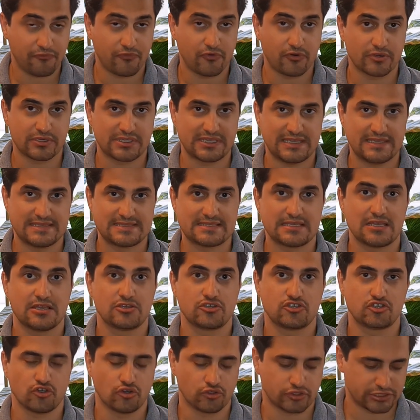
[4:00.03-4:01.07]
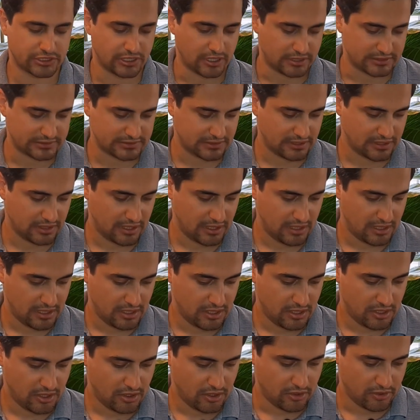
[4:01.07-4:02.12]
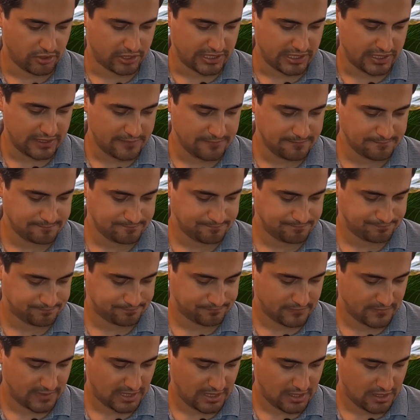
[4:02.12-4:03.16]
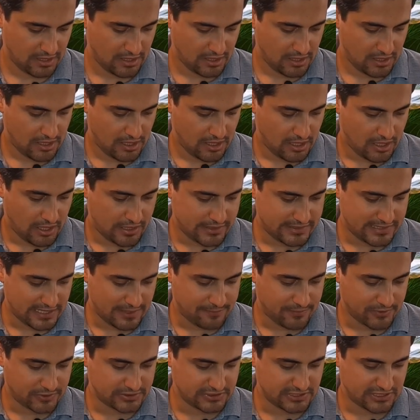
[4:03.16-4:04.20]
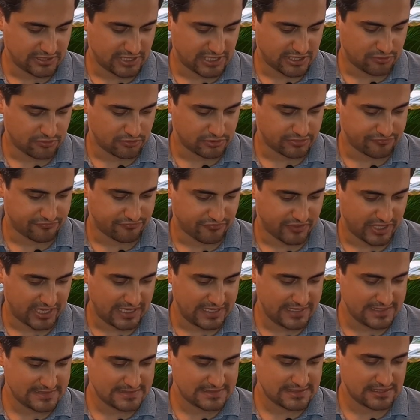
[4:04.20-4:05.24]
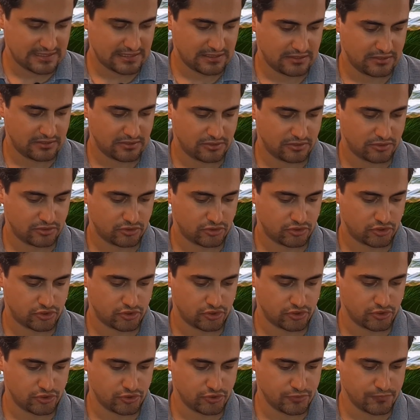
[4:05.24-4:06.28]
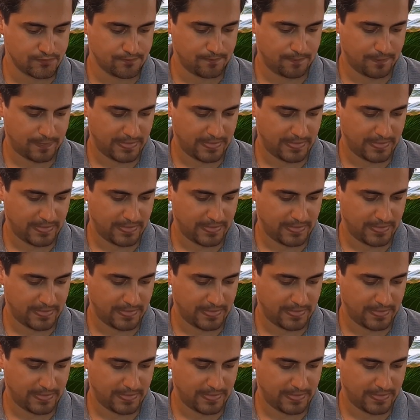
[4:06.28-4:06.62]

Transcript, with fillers: for this shortcut. Okay. I tap on record phrase to